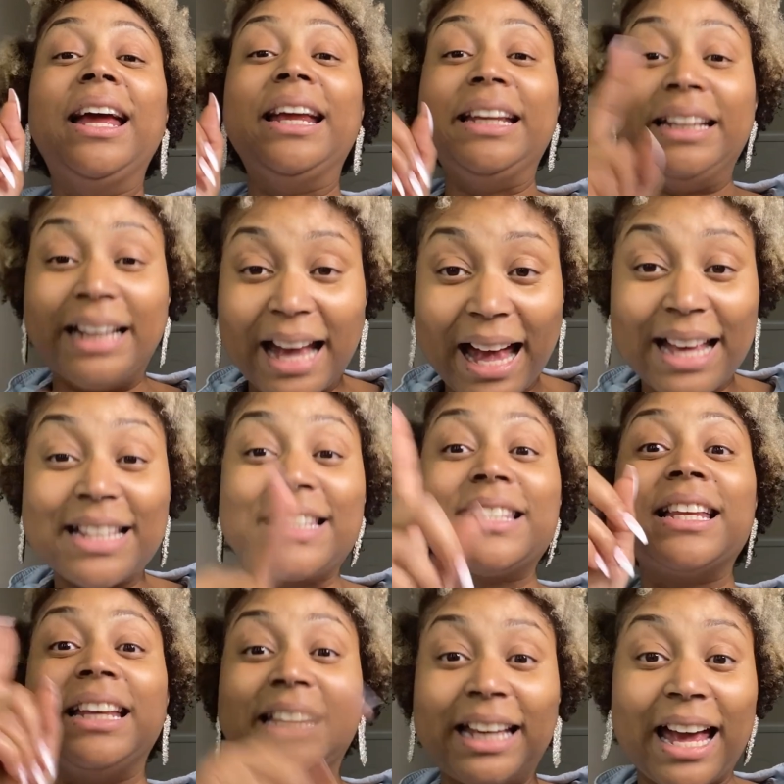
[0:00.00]
Yes,
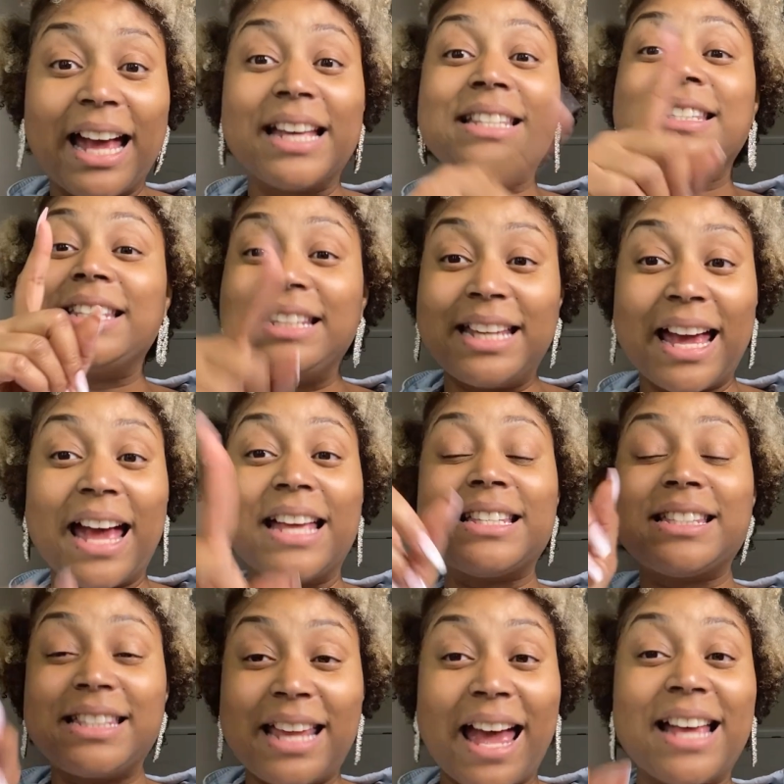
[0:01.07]
yes, yes,
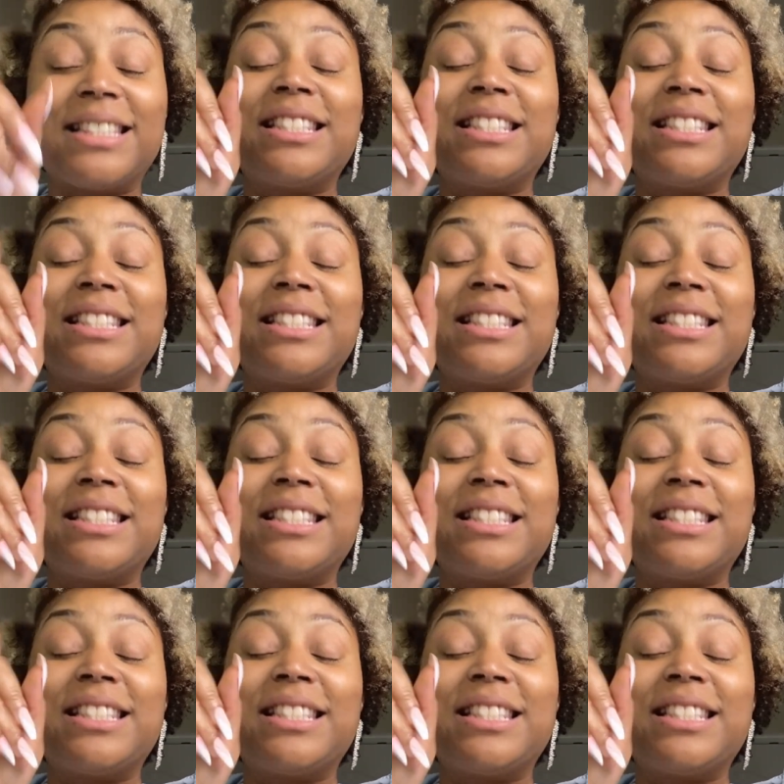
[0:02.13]
yes,